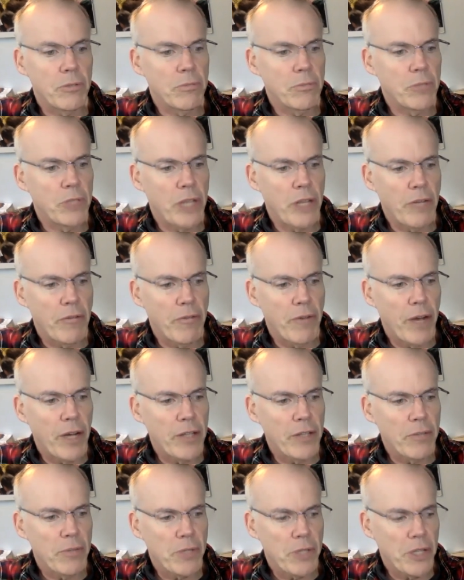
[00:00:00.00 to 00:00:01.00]
Jane
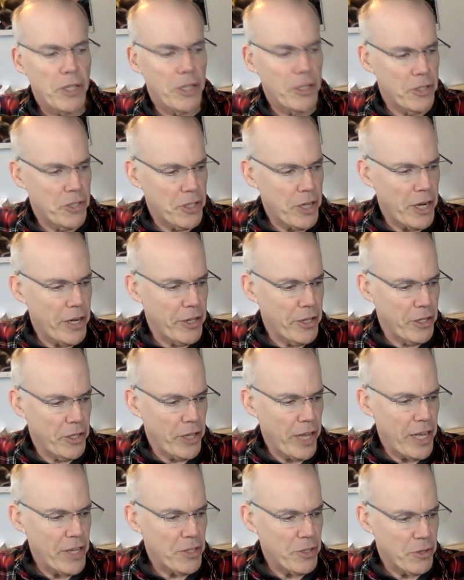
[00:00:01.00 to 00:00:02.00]
Fonda was on the other side of the
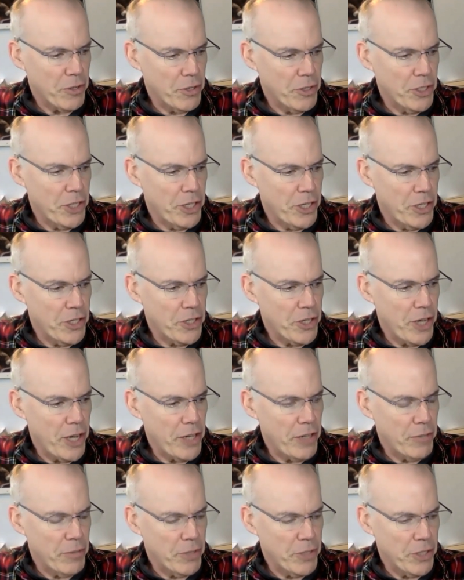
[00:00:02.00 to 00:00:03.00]
glass urging us on.
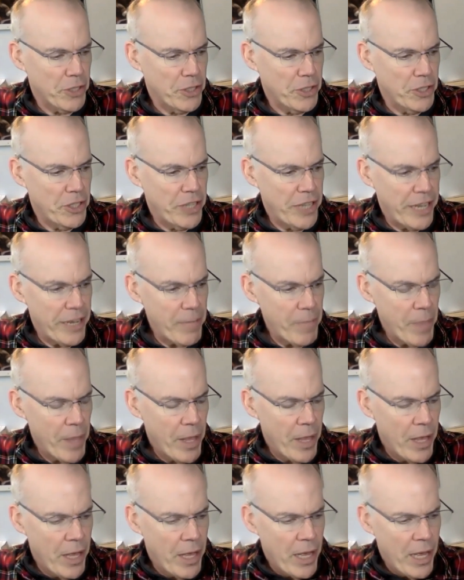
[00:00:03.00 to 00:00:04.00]
It was a good day.
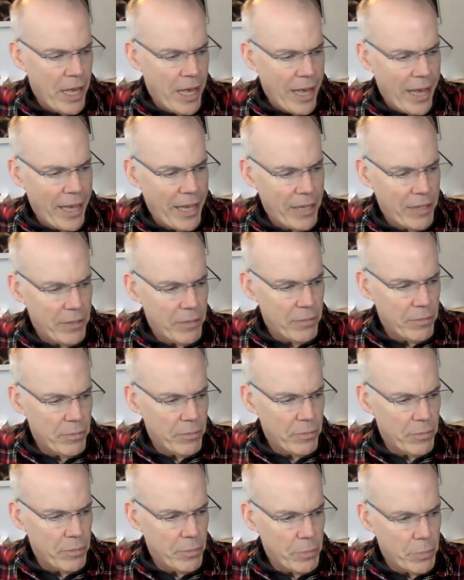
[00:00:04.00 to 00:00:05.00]
And
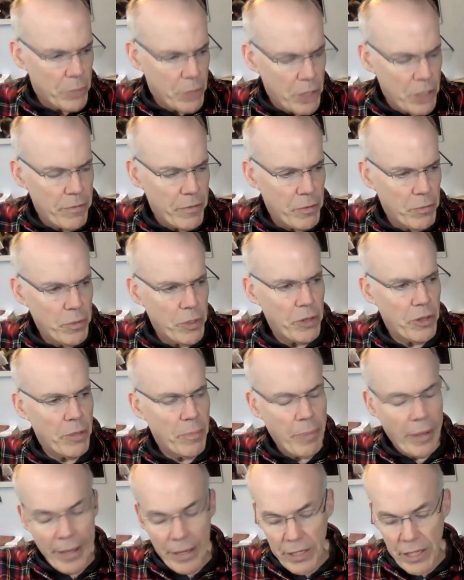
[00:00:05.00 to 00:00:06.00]
even with the
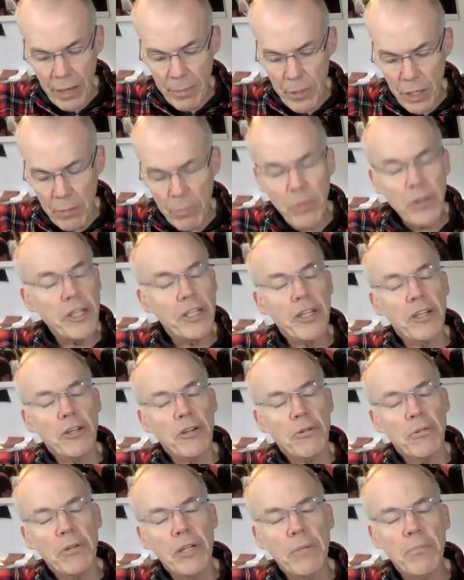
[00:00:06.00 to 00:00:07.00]
pandemic putting a
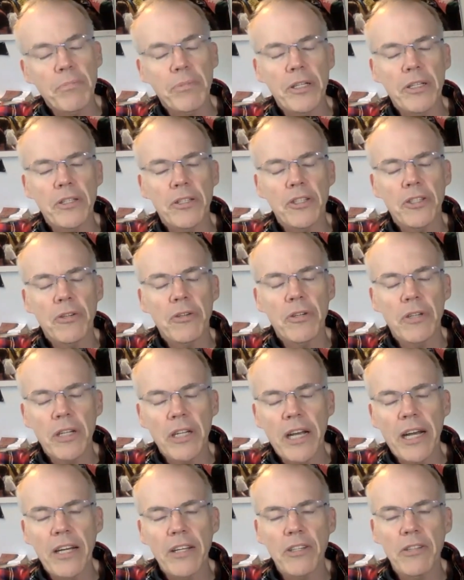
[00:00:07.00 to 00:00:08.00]
crimp in certain
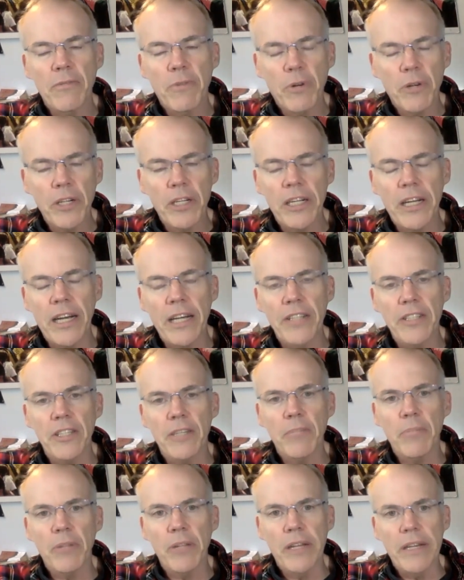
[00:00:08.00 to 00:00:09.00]
kinds of organizing
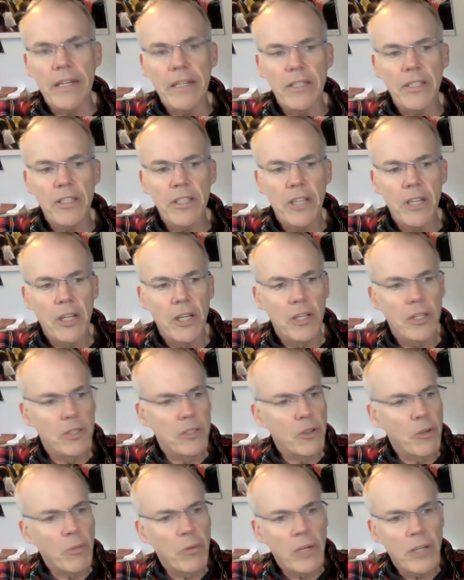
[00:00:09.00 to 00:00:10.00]
plans,
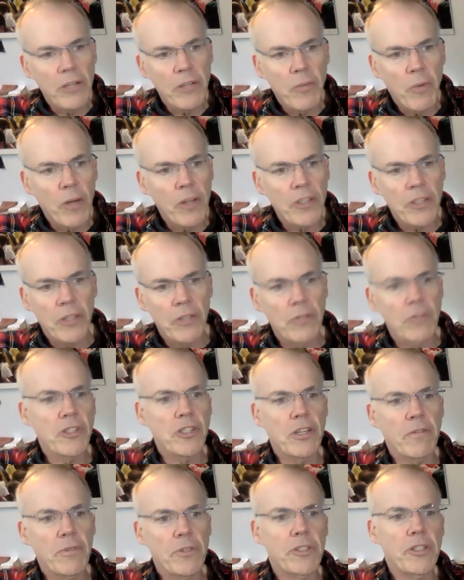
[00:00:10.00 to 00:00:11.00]
nobody wants to do
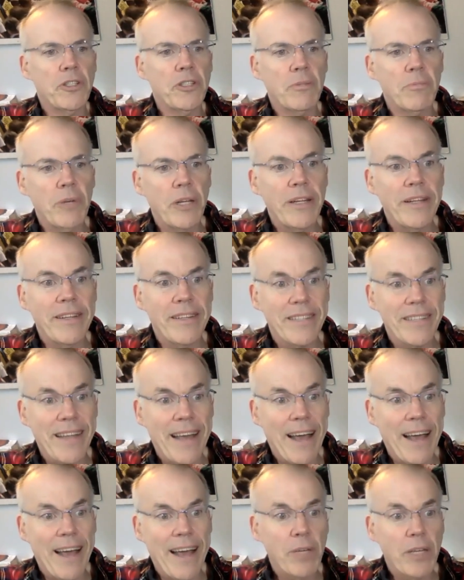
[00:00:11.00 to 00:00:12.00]
civil disobedience
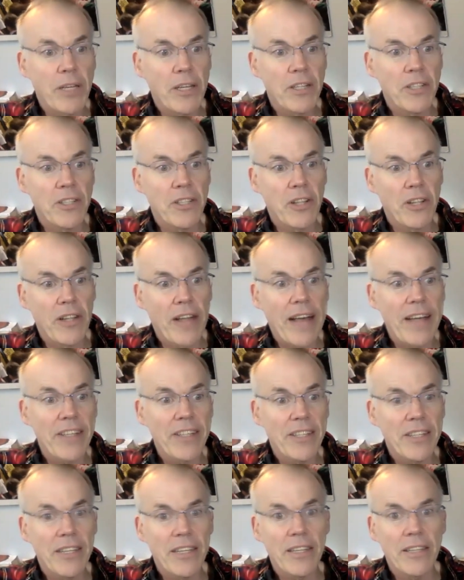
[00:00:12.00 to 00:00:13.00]
now because the
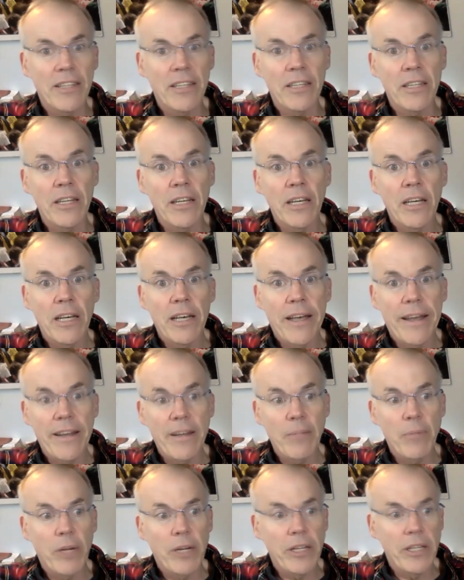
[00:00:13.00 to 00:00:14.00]
last thing that
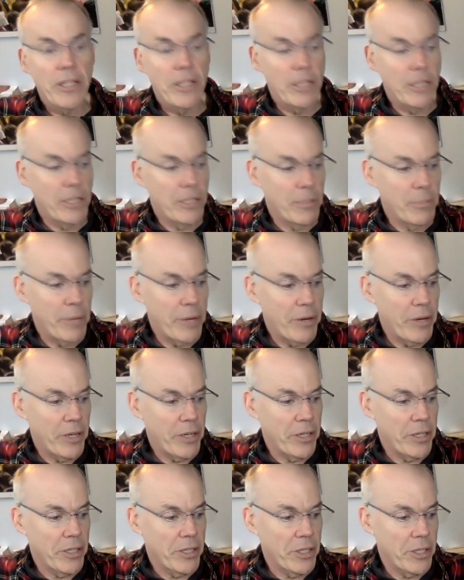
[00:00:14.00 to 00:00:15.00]
anybody in
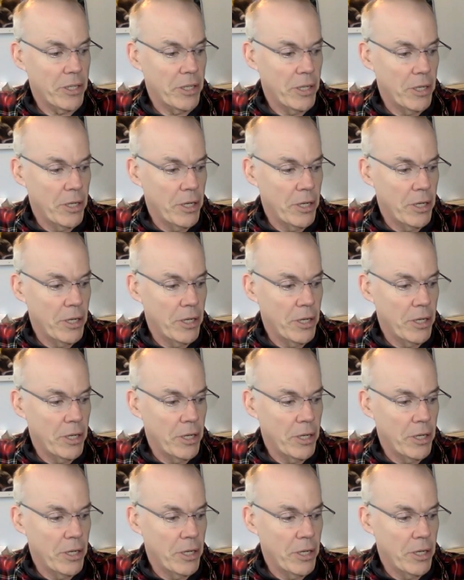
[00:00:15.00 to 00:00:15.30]
America's